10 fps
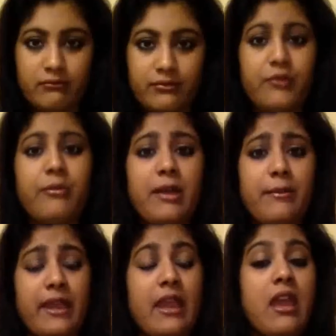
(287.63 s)
You might
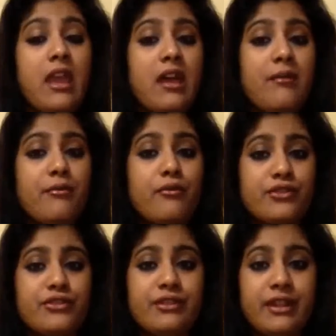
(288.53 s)
be
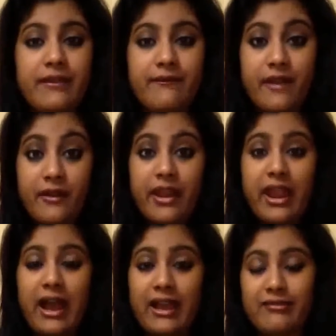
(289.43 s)
emotionally very
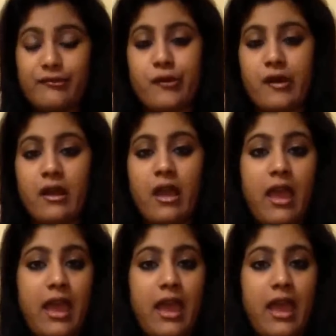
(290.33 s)
high strung,